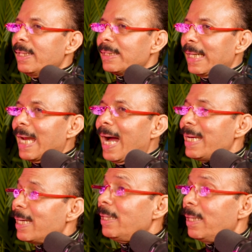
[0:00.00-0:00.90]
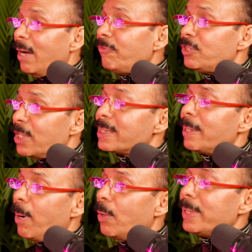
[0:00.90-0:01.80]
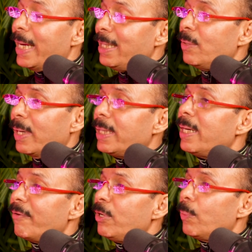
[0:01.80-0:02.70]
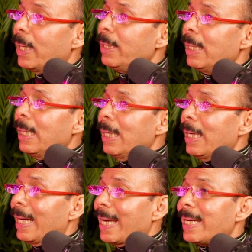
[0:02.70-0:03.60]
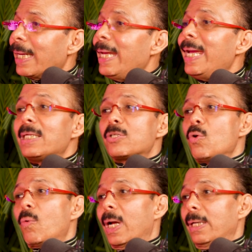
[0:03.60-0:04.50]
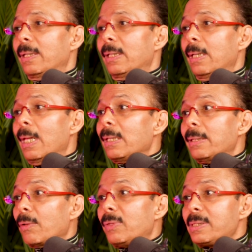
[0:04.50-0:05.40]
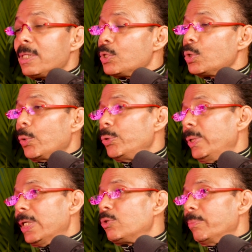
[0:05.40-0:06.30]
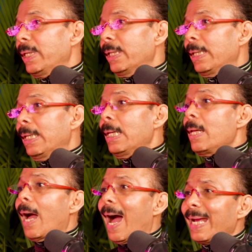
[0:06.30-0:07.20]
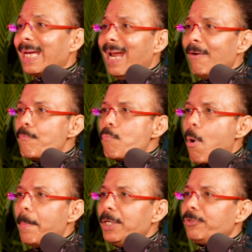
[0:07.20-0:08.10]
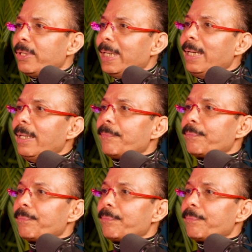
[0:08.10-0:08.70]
That I can love just about anyone and everyone, and I can hate no one. Now, this is so unique to me. I can have momentary...